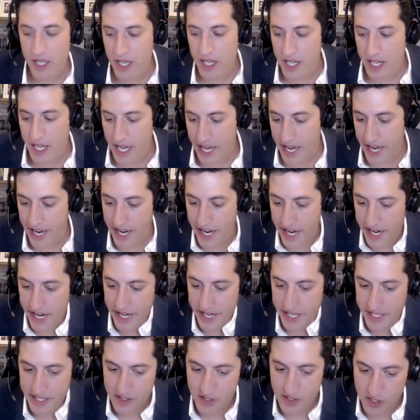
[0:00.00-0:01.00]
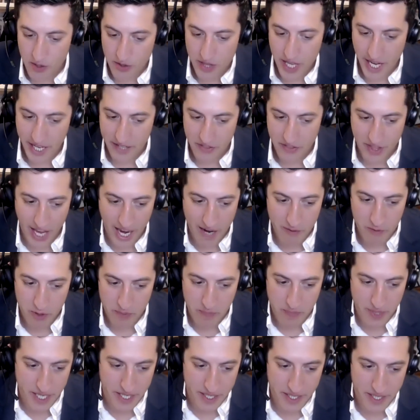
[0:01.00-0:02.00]
And so that
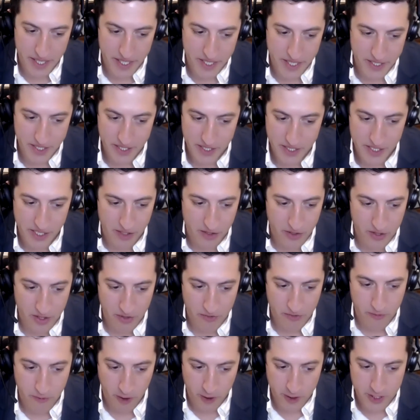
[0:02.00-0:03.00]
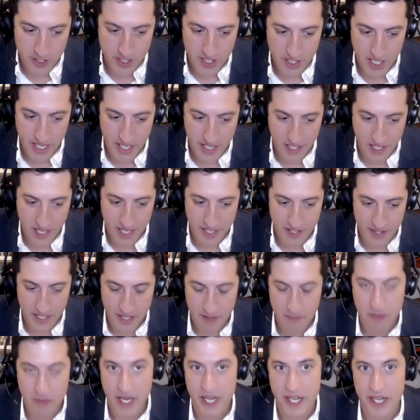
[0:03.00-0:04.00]
would be, the first thing I
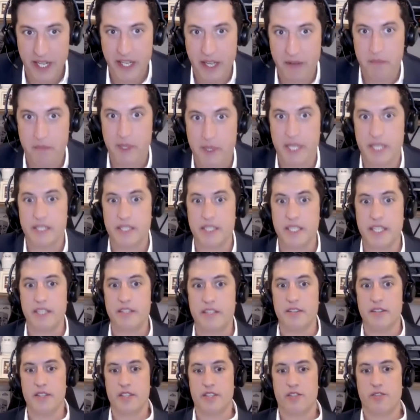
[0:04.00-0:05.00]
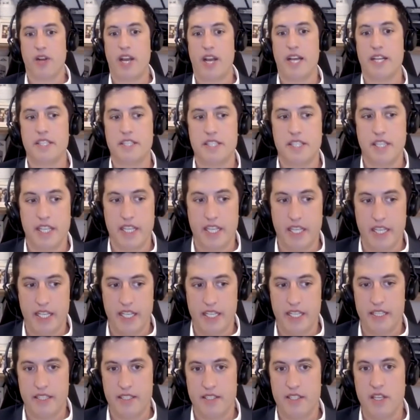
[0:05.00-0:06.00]
think many companies need to address
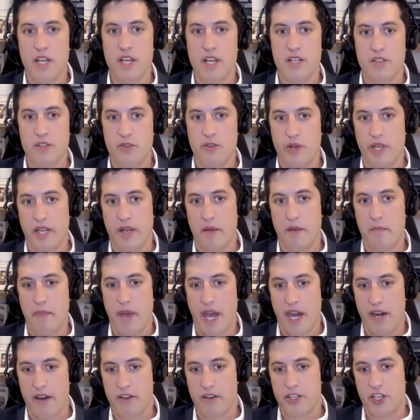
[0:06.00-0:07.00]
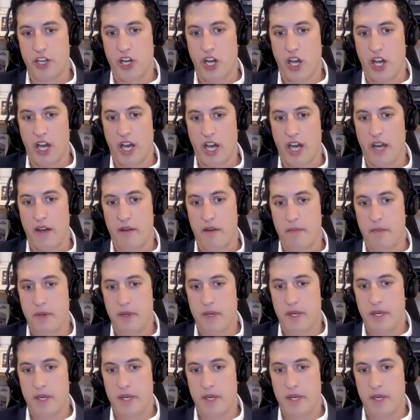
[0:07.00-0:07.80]
is doing a better job